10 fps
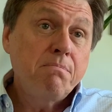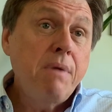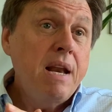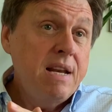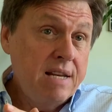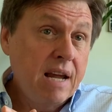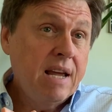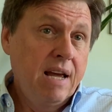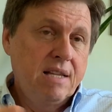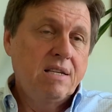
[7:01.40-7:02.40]
many
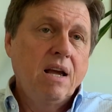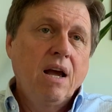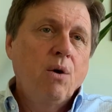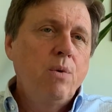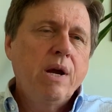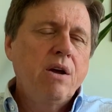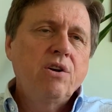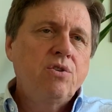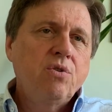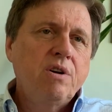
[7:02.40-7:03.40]
decades. We
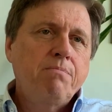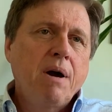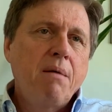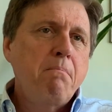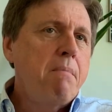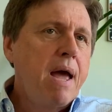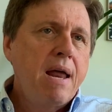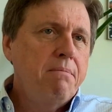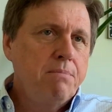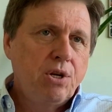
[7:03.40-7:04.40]
cannot do it by
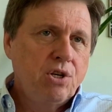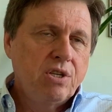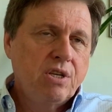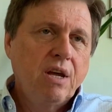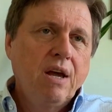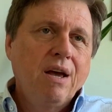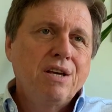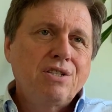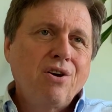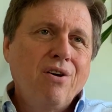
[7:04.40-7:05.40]
manned missions.
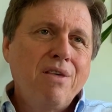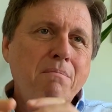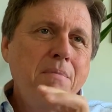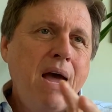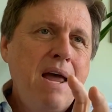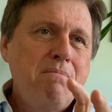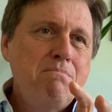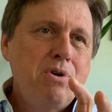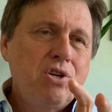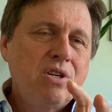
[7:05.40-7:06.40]
So the manned
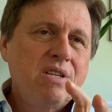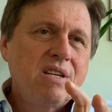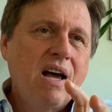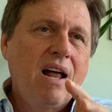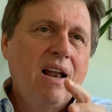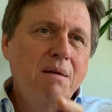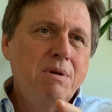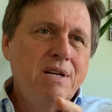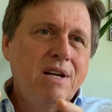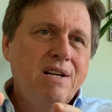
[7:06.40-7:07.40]
missions are
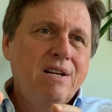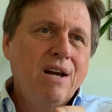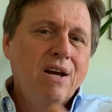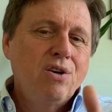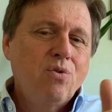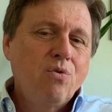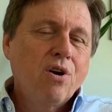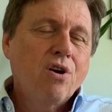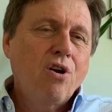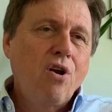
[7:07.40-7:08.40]
limited to the
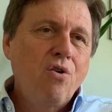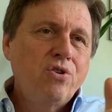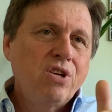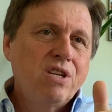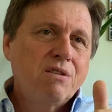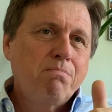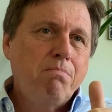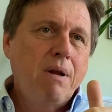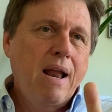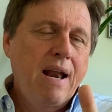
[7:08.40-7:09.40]
closest
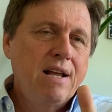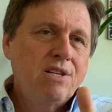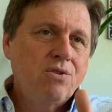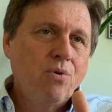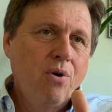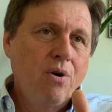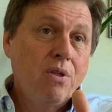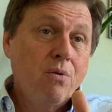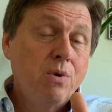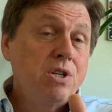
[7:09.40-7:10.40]
planets to
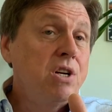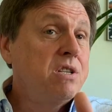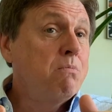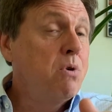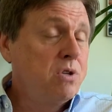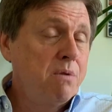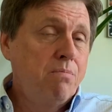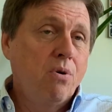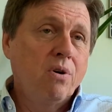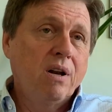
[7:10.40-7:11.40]
Earth, which is most
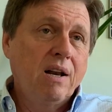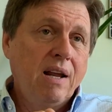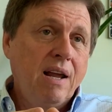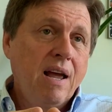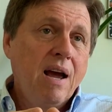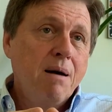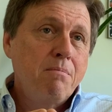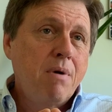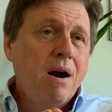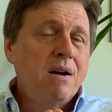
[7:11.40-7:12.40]
importantly
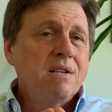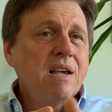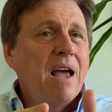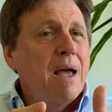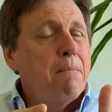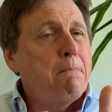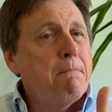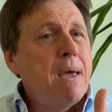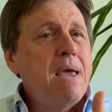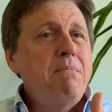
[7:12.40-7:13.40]
Mars,
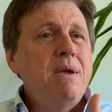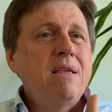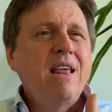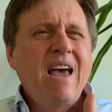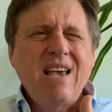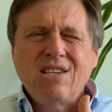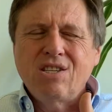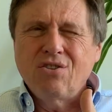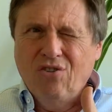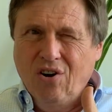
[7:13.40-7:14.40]
maybe the
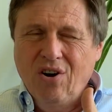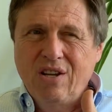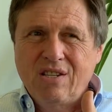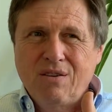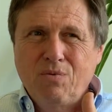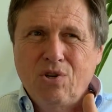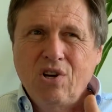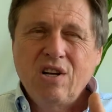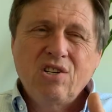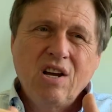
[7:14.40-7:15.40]
asteroids, which
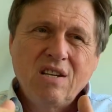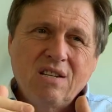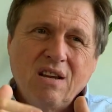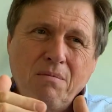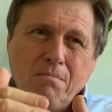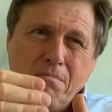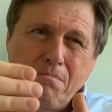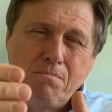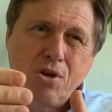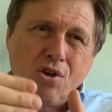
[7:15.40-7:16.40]
are just
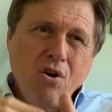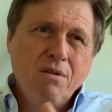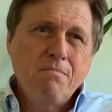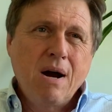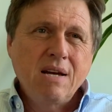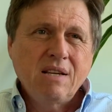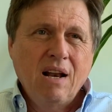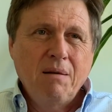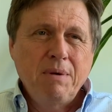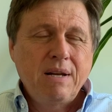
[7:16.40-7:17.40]
beyond Mars a
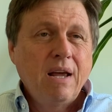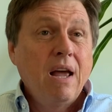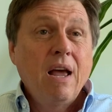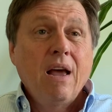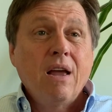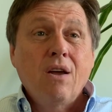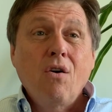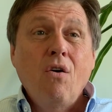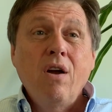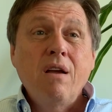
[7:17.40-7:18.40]
little bit.
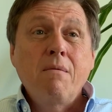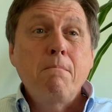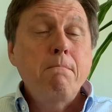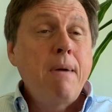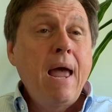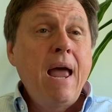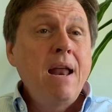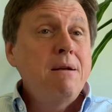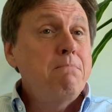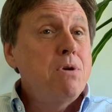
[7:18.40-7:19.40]
Going
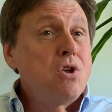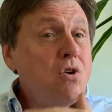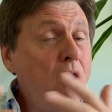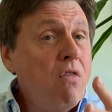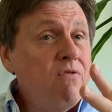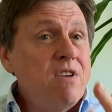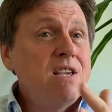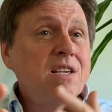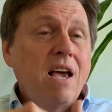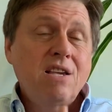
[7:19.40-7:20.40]
manned beyond
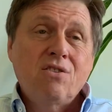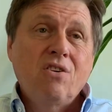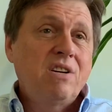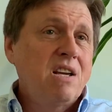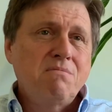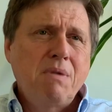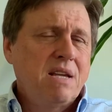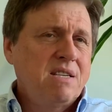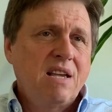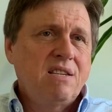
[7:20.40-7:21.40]
this asteroid doesn't make
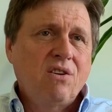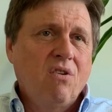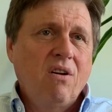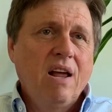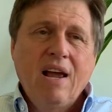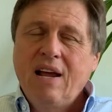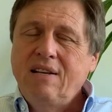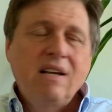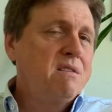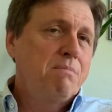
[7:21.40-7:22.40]
sense at all. It
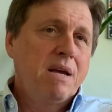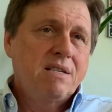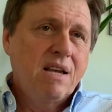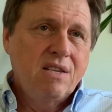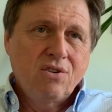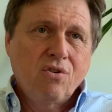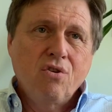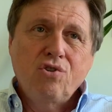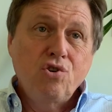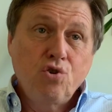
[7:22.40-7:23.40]
doesn't make sense to
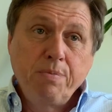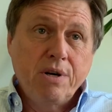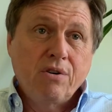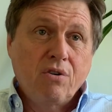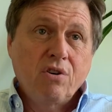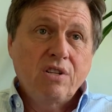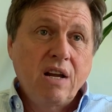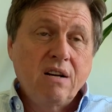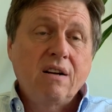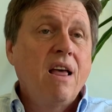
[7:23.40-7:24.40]
go to Jupiter or
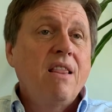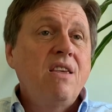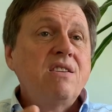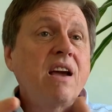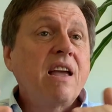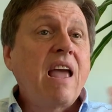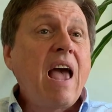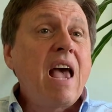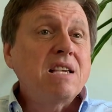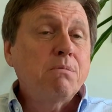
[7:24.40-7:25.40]
Saturn. These are
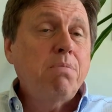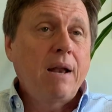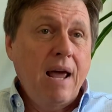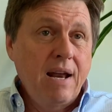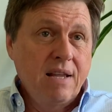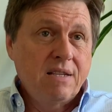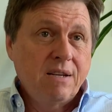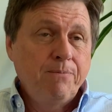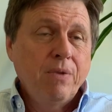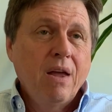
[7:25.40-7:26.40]
gas planets.
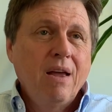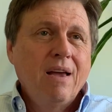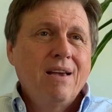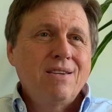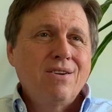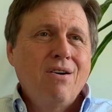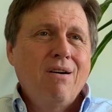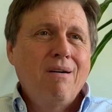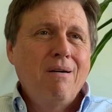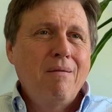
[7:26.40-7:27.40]

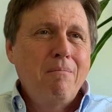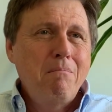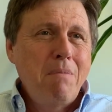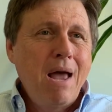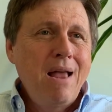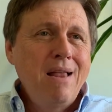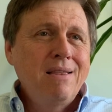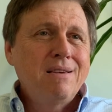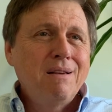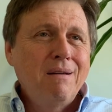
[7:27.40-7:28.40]
So manned